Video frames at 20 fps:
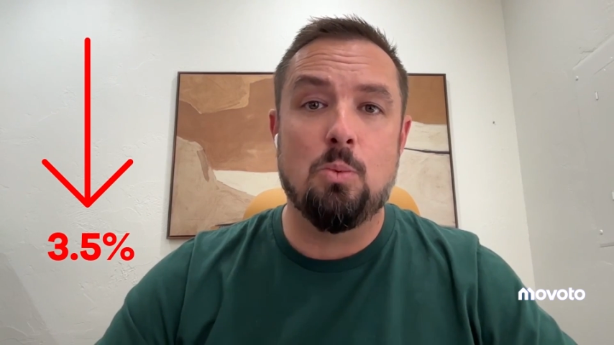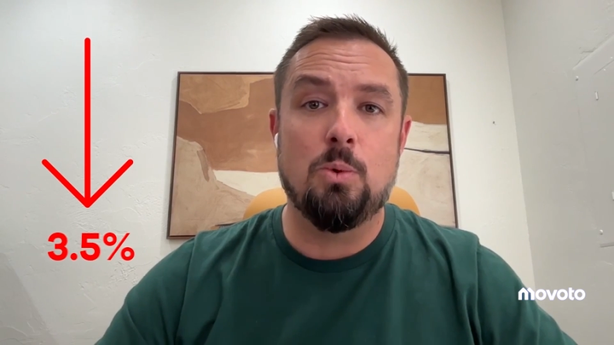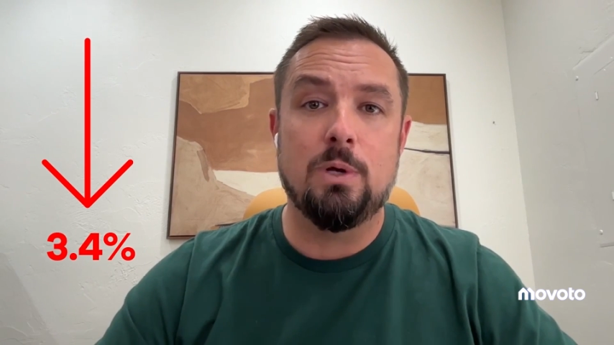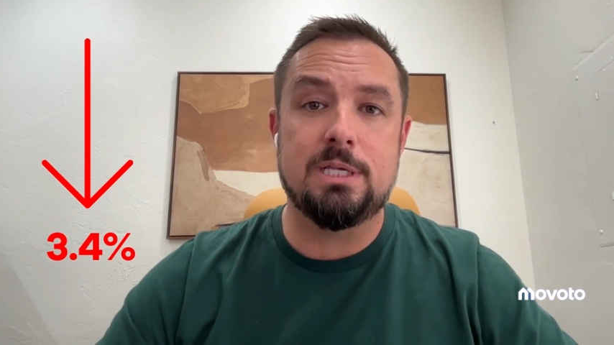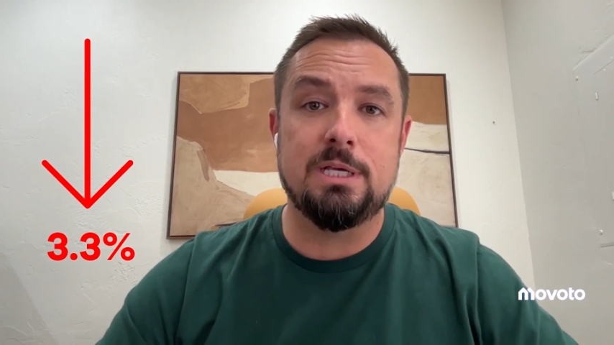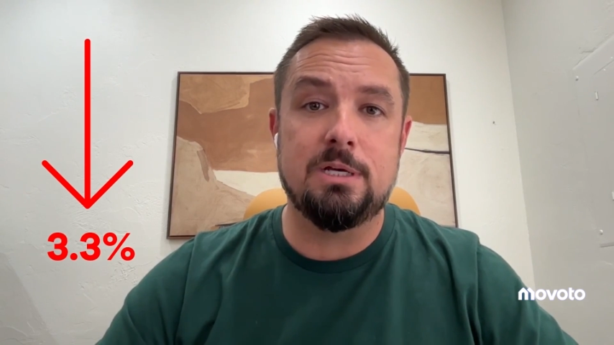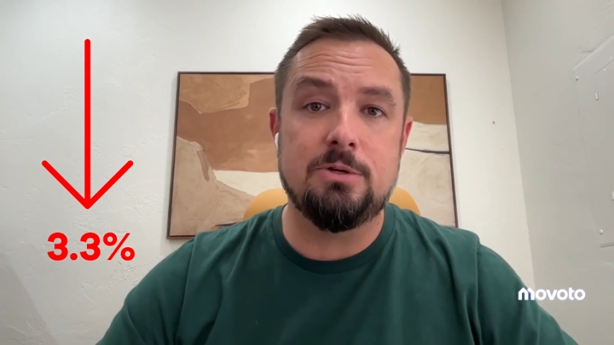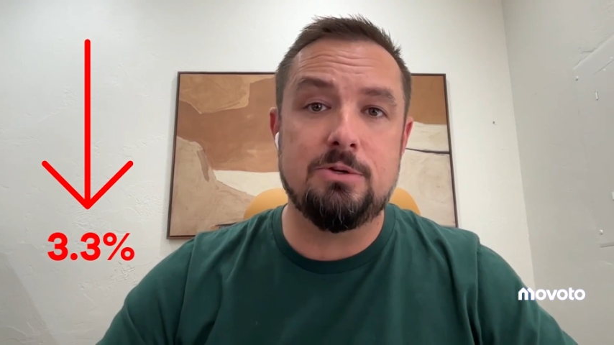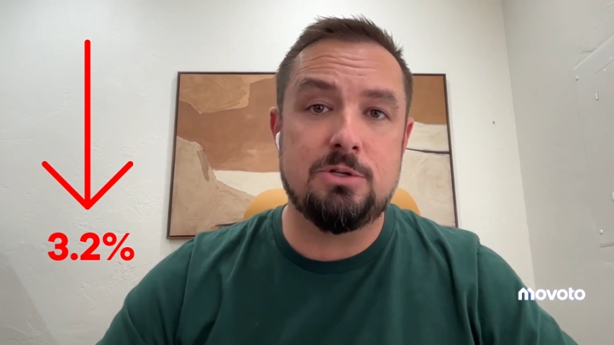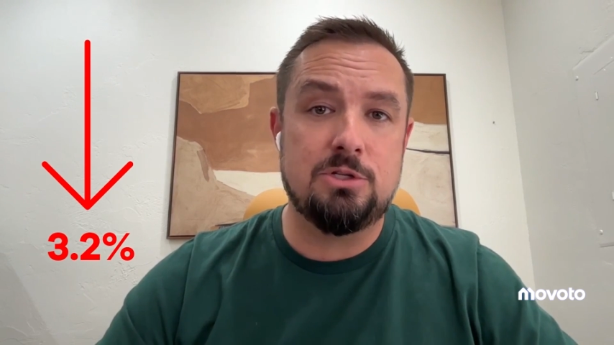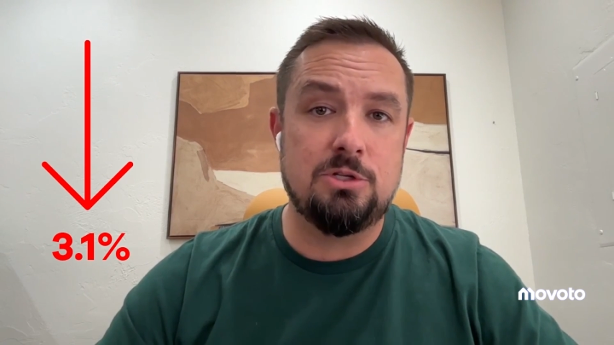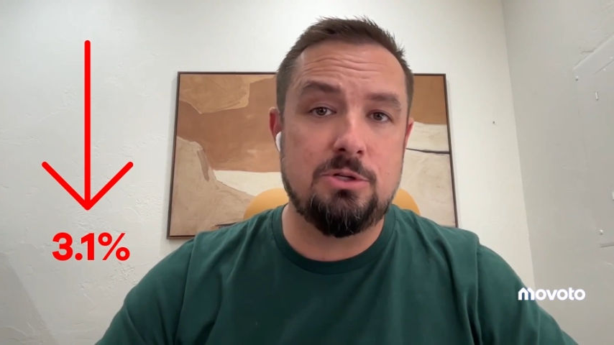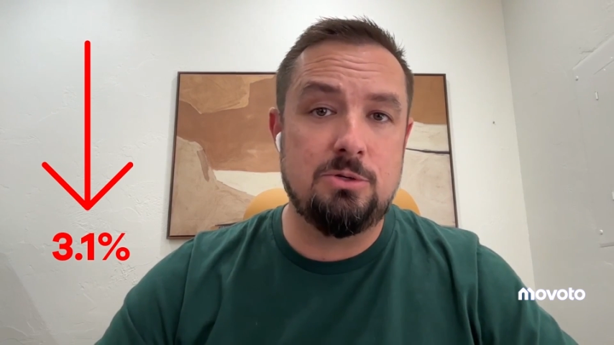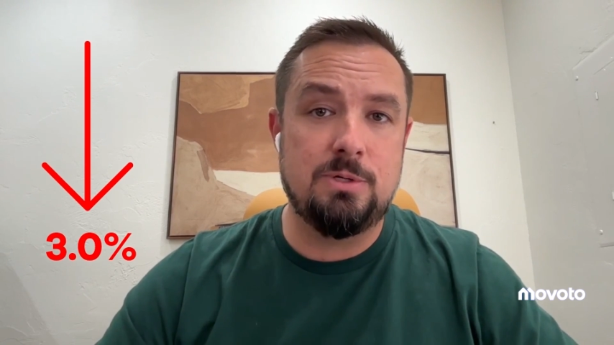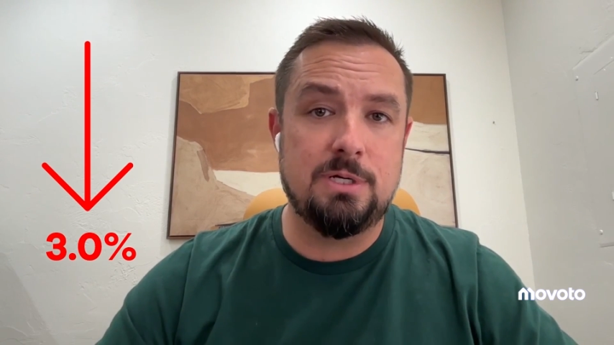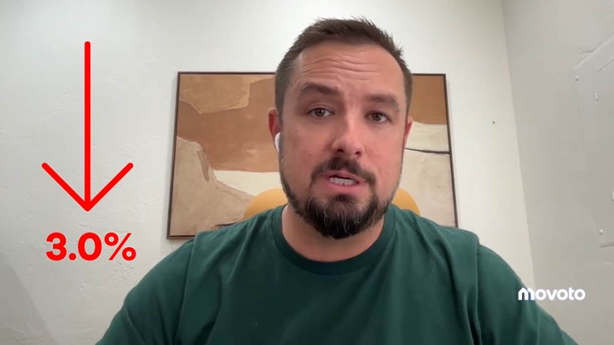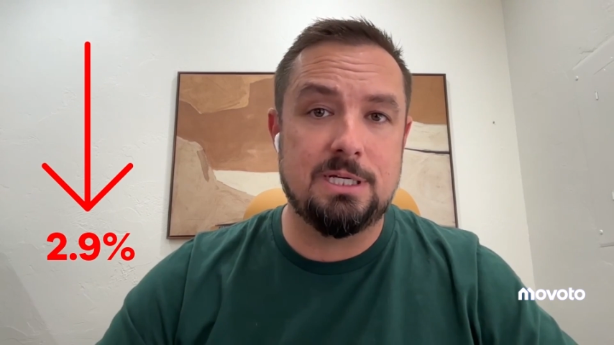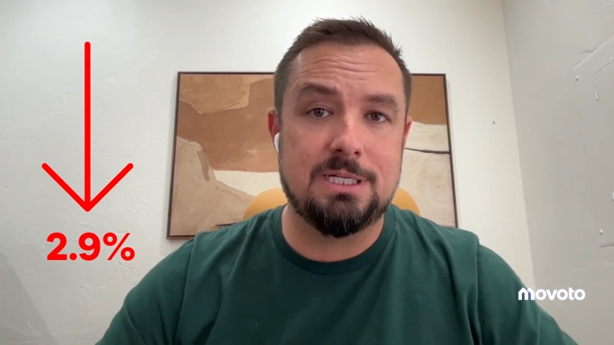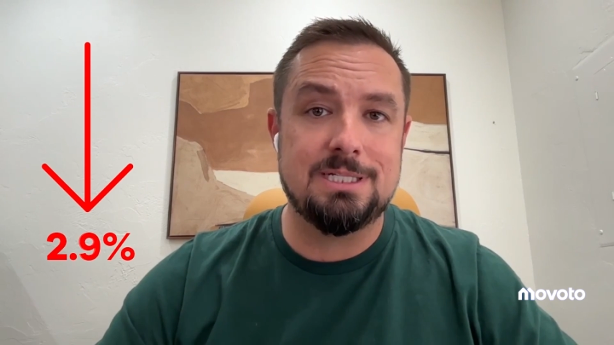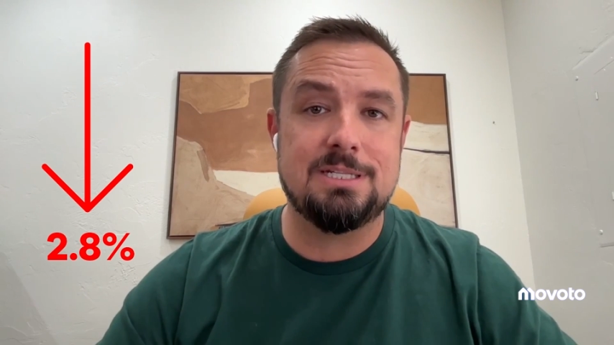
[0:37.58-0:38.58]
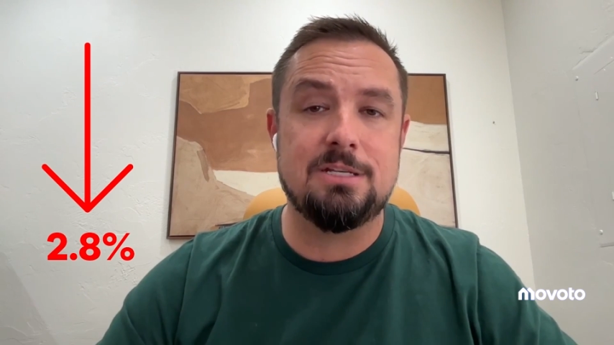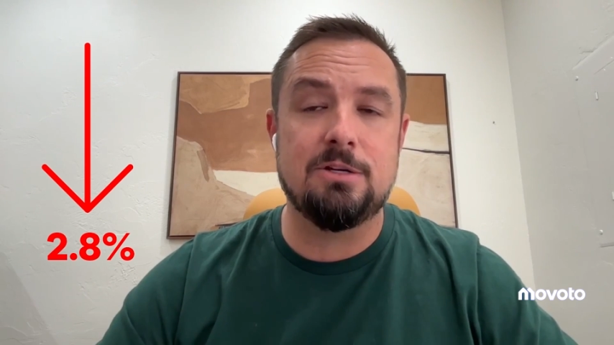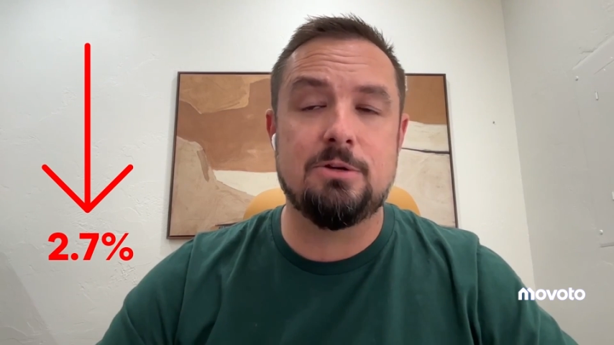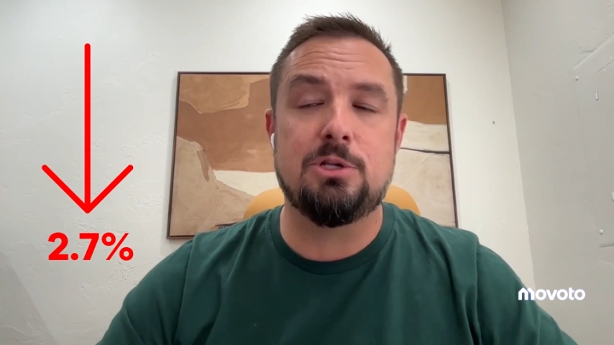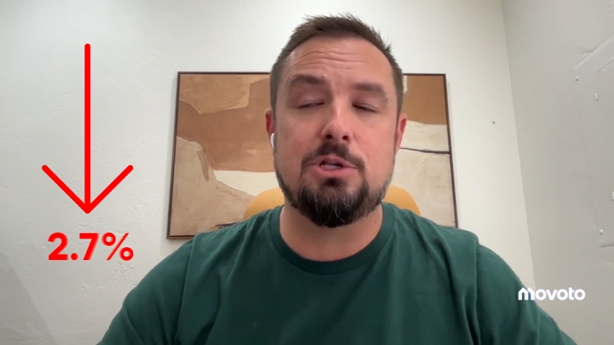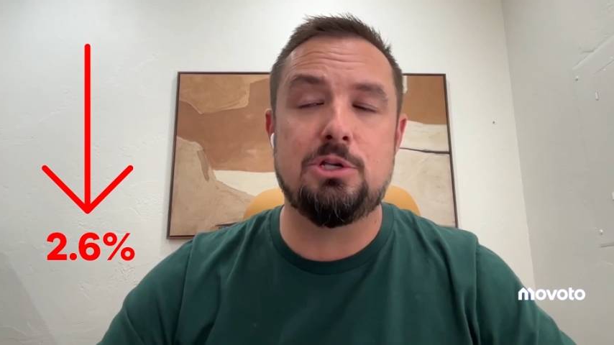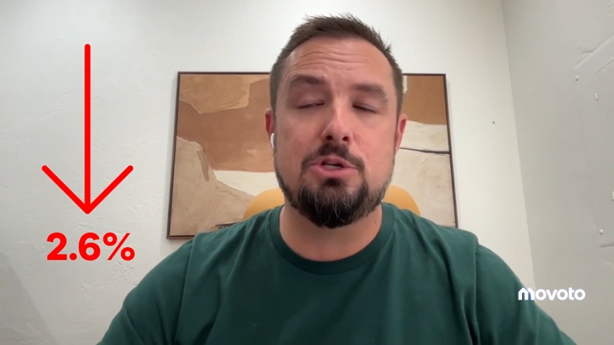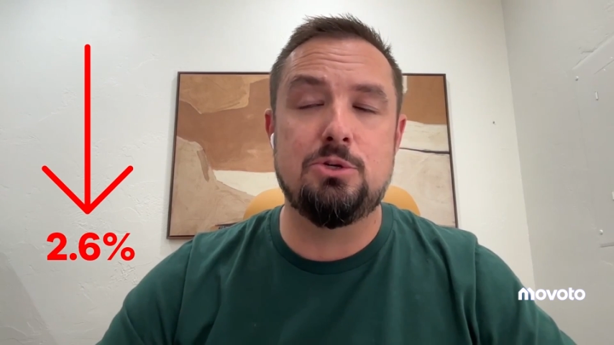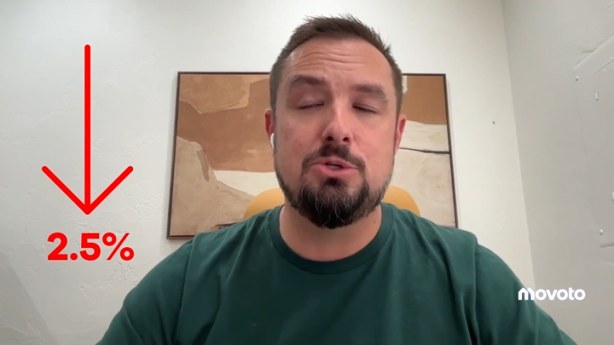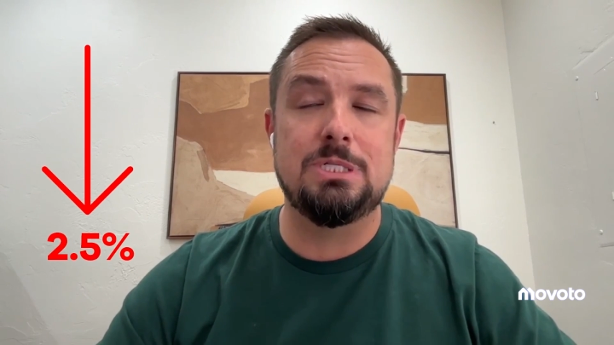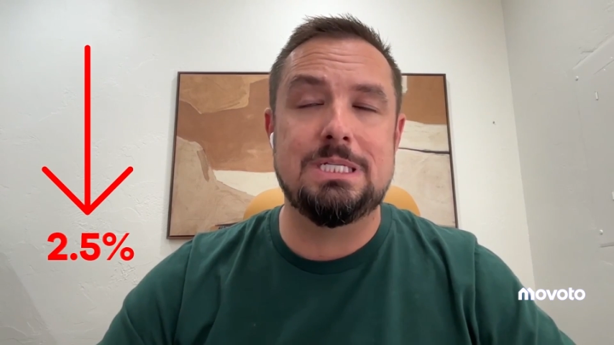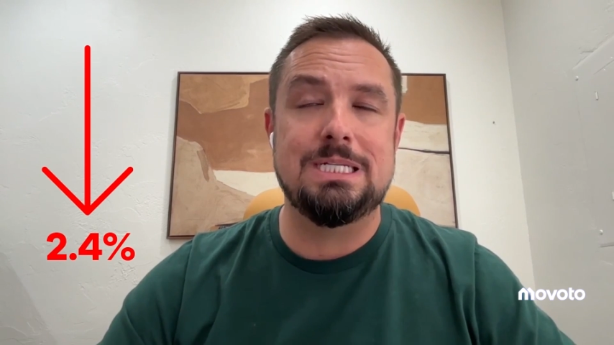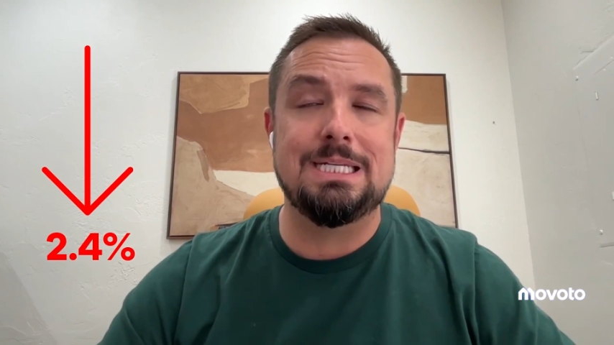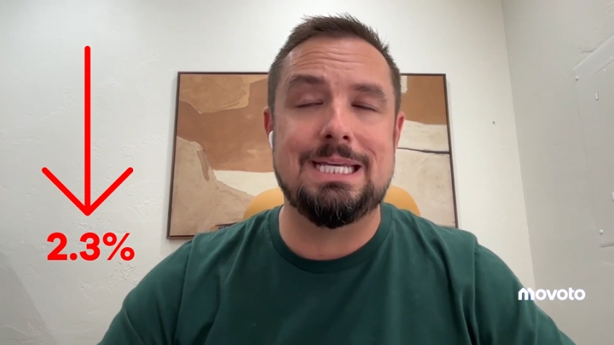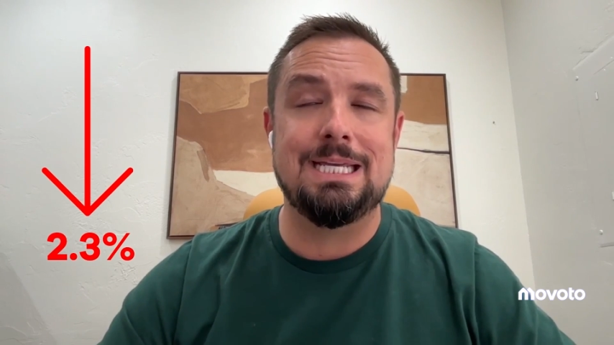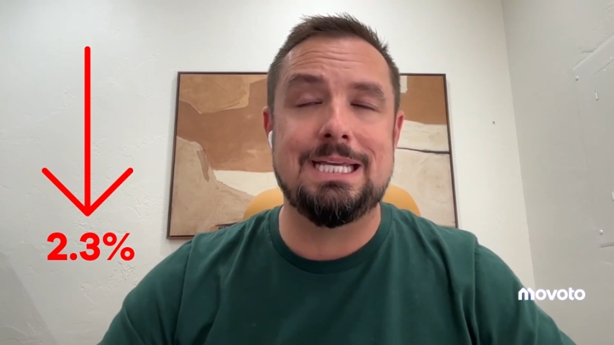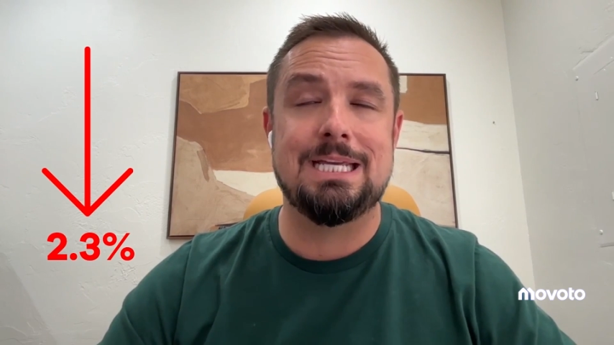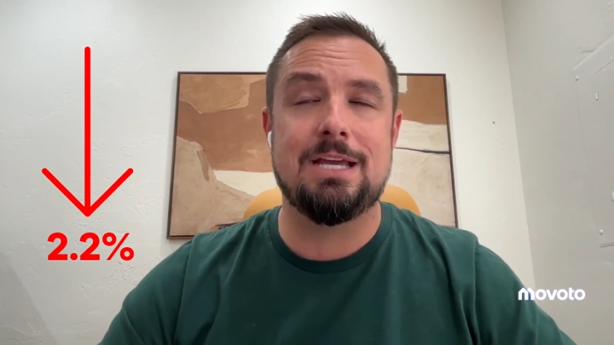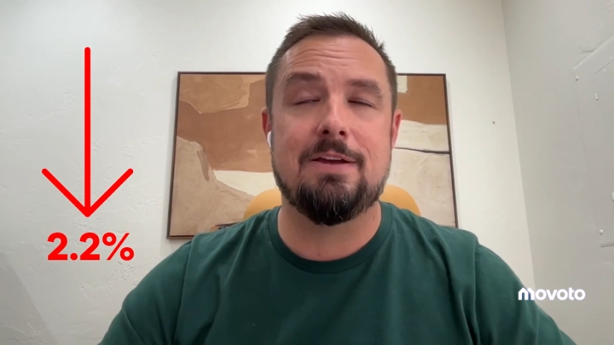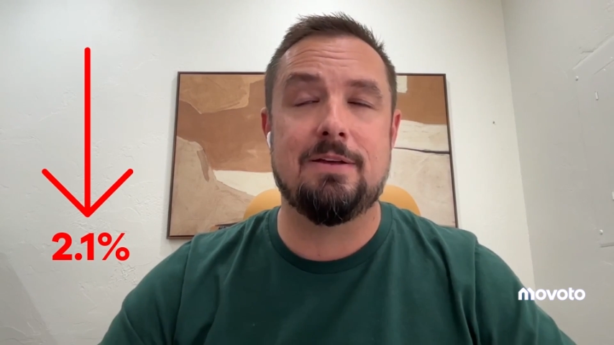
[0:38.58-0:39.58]
What they're doing is they're
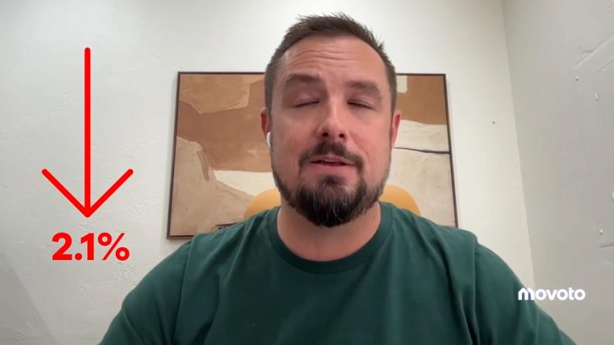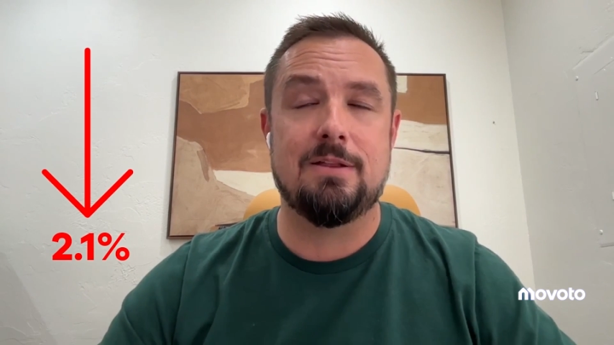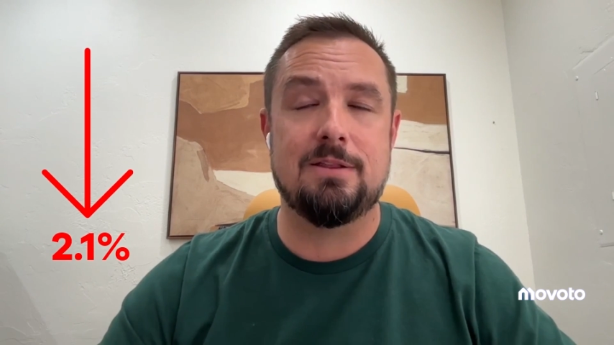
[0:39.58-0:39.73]
using